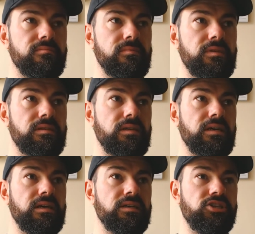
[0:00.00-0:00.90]

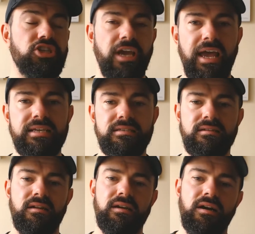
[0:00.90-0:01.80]
The chest,
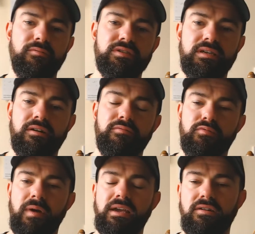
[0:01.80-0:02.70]
like I would
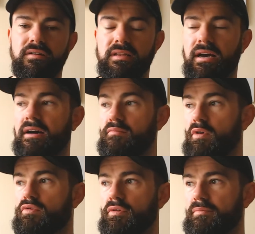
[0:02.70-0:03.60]
wake up, I
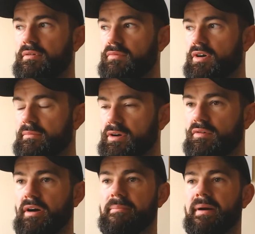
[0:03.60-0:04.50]
woke up one morning with
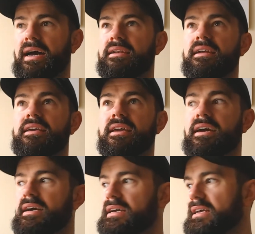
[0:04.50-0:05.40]
quite bad, like
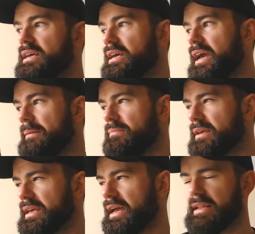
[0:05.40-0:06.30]
an
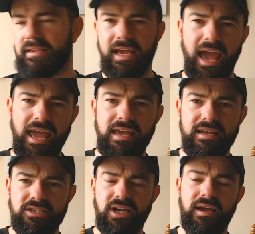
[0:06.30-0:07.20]

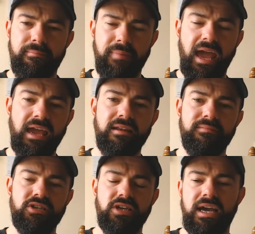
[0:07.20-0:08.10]
ache, a pain in my
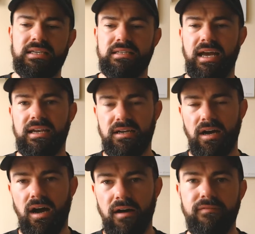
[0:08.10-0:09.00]
chest, and the
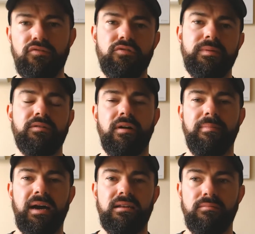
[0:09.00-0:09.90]
cough could be quite
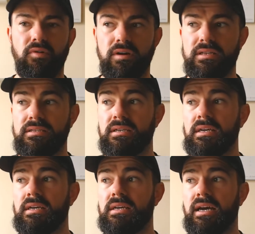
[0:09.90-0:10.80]
bad in the mornings,
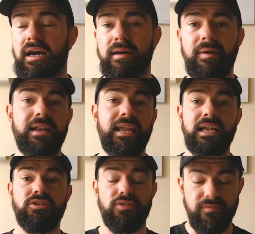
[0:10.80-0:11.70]
and then
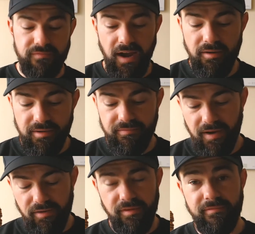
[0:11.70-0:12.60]
just very,
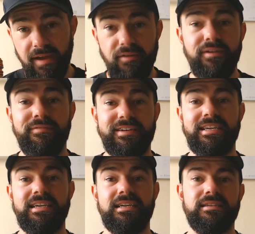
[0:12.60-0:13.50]
very, very fatigued.